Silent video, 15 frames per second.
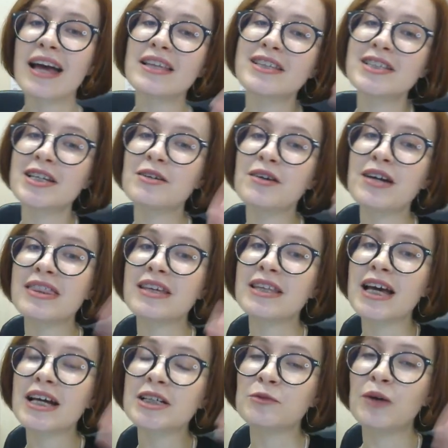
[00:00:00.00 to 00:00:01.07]
and see you in the
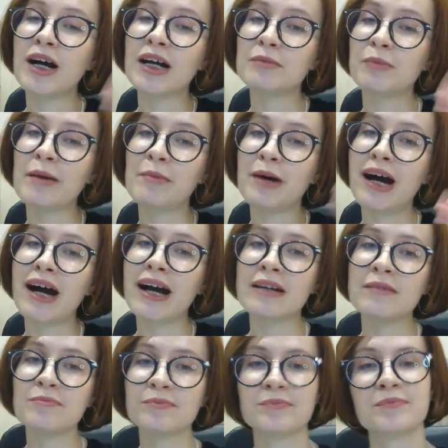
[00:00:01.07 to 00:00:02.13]
next one.
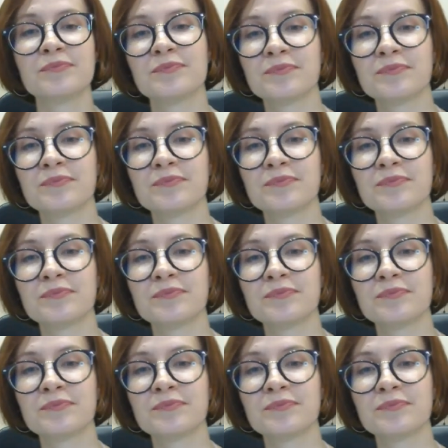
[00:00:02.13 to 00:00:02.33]
Bye-bye.